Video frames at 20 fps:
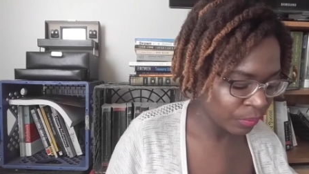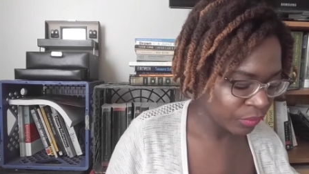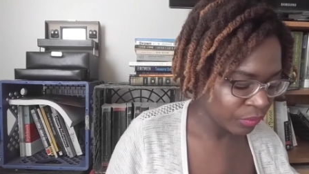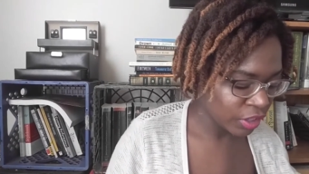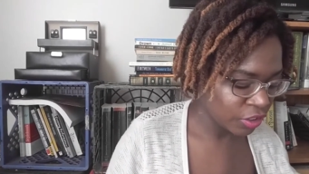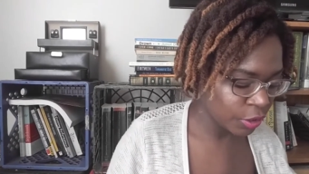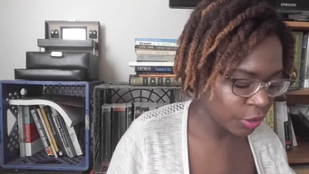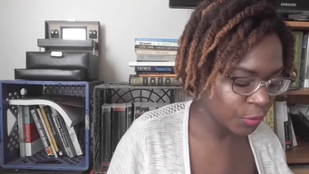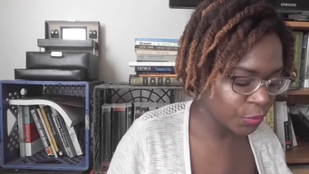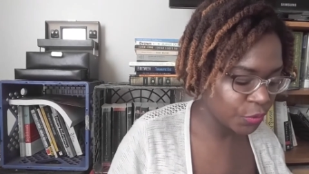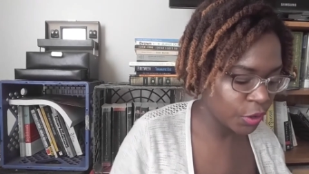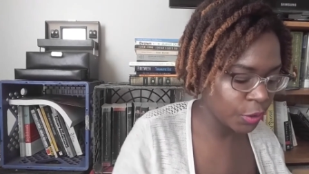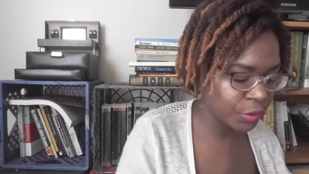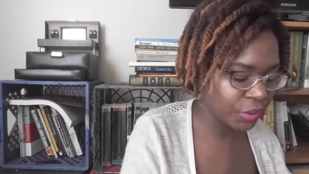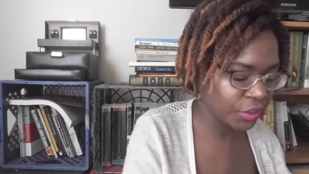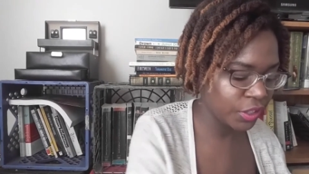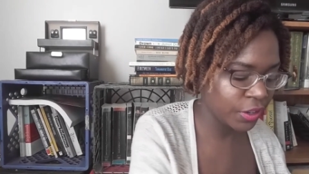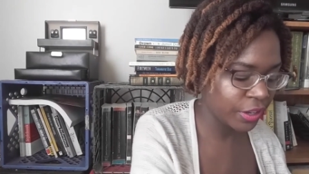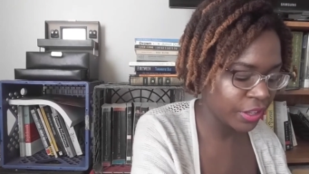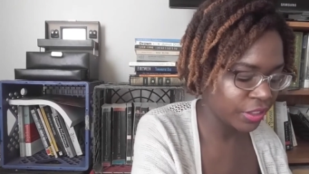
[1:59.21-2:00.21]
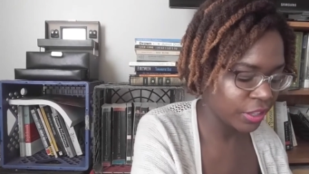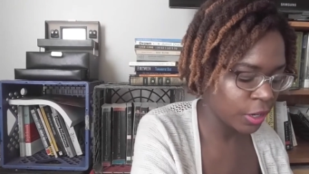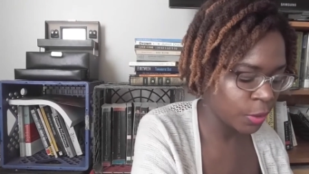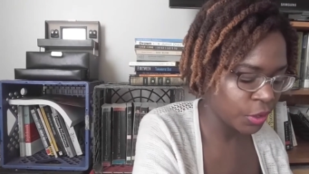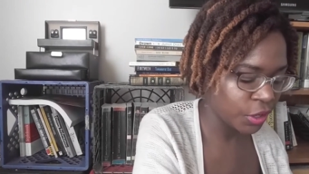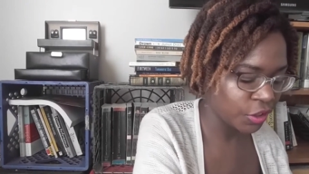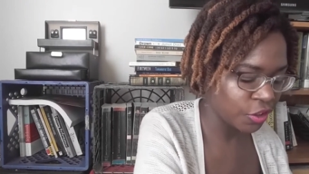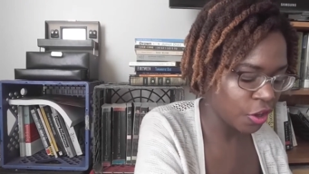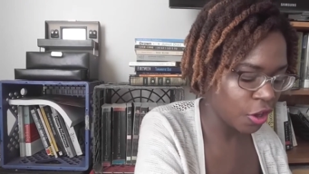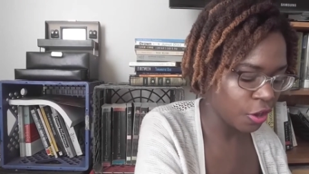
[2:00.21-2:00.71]
So the first series that I want
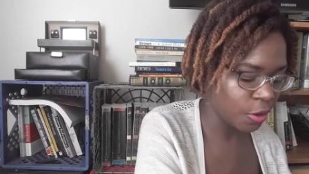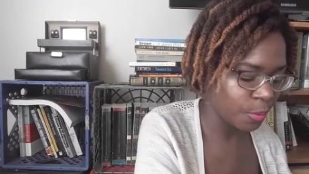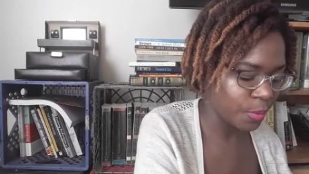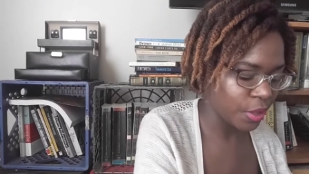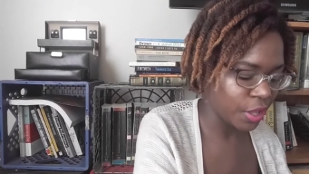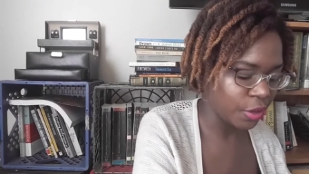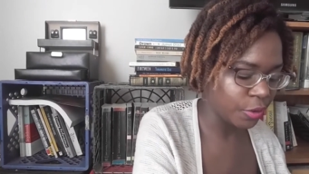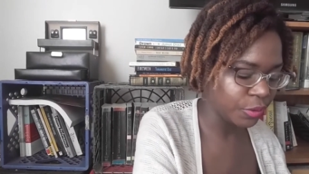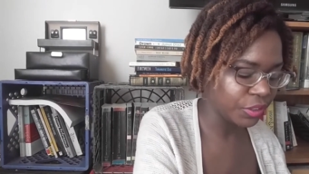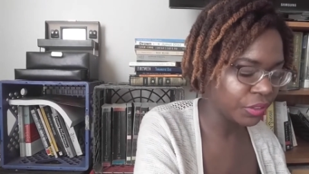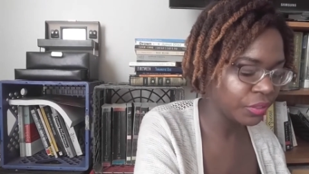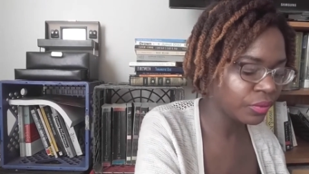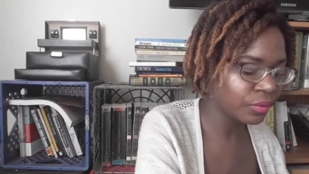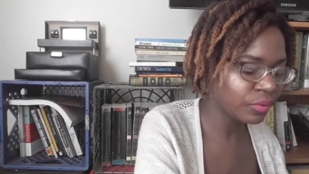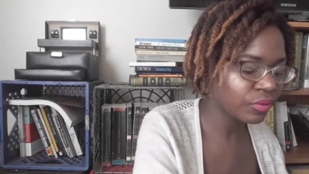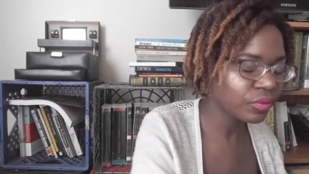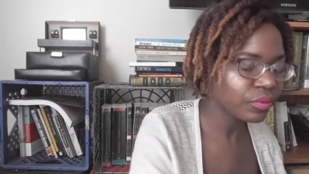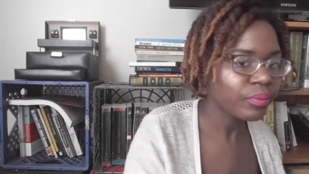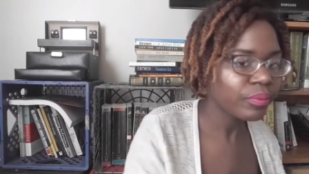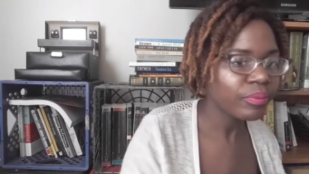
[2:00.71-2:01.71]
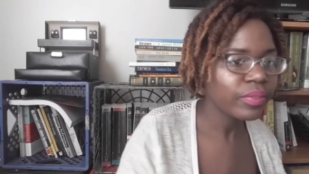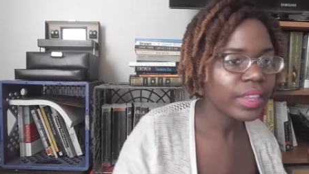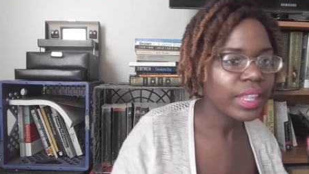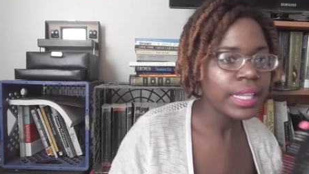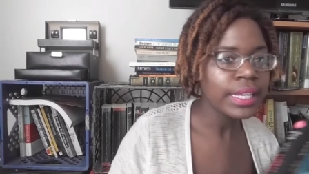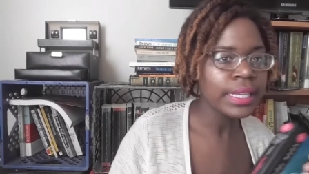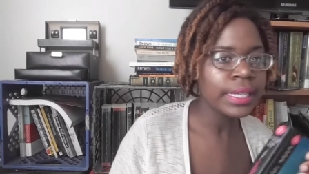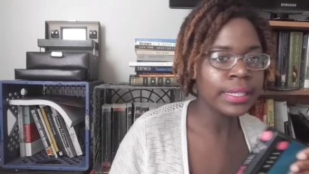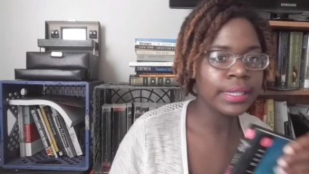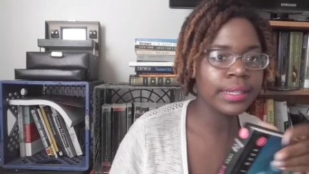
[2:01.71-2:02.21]
to talk about
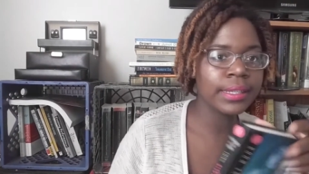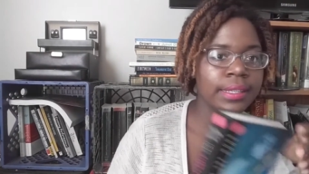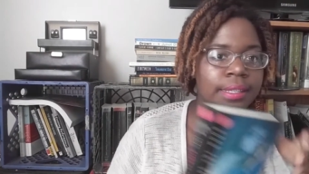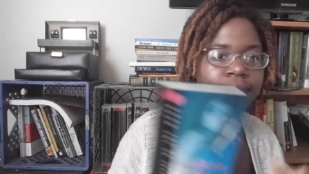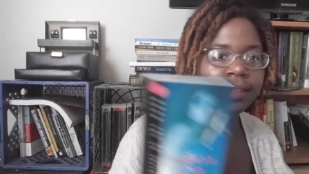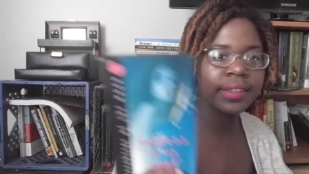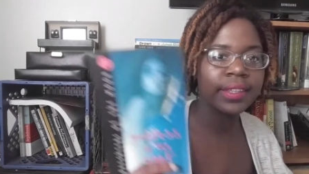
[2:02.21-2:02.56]
is